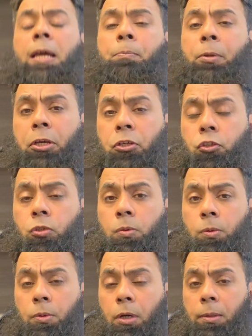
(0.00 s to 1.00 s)

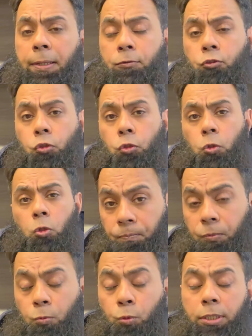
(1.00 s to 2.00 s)
application, I'll let you know
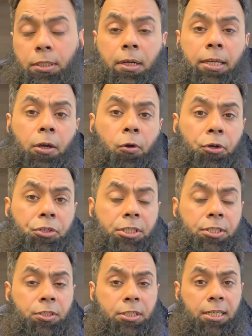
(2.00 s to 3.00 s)
what
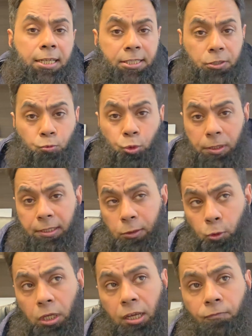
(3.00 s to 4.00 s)
IRCC is really
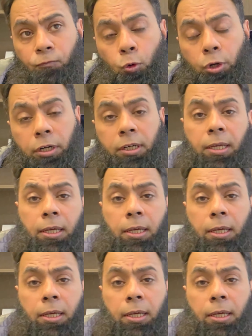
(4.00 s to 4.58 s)
looking for